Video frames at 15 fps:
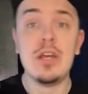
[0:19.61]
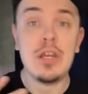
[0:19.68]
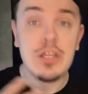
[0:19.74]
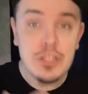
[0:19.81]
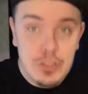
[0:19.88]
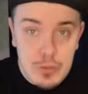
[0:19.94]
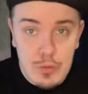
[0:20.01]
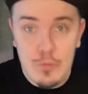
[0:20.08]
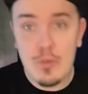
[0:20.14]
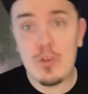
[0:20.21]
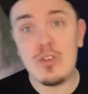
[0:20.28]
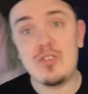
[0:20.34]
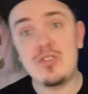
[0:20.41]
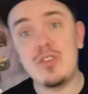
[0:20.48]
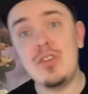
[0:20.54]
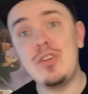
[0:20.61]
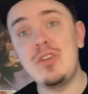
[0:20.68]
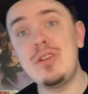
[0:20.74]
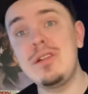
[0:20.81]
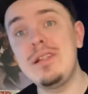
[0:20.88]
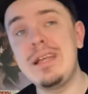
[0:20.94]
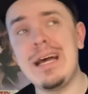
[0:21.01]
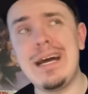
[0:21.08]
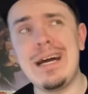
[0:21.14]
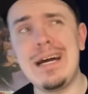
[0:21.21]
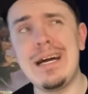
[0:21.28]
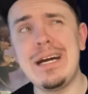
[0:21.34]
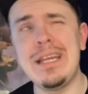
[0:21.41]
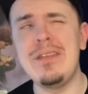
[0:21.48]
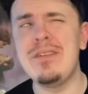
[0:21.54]
Universal,
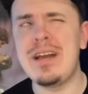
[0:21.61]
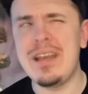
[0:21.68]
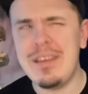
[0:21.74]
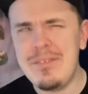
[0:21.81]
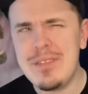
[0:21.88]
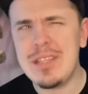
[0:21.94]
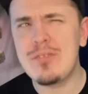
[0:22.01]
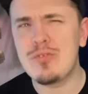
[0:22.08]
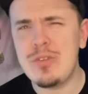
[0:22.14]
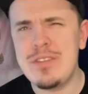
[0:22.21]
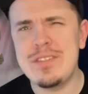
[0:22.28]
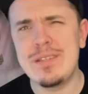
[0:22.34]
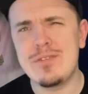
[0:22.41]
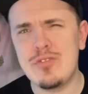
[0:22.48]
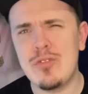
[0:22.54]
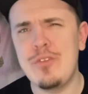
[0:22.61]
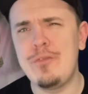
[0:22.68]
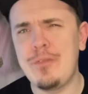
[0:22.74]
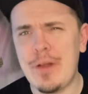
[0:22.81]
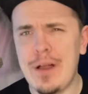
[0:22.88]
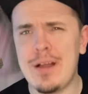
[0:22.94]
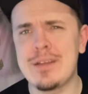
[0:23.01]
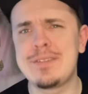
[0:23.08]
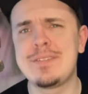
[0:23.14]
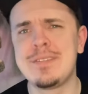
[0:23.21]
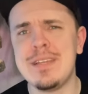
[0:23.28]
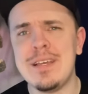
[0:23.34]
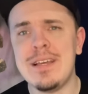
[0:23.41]
uh, and I even think 20th Century Fox.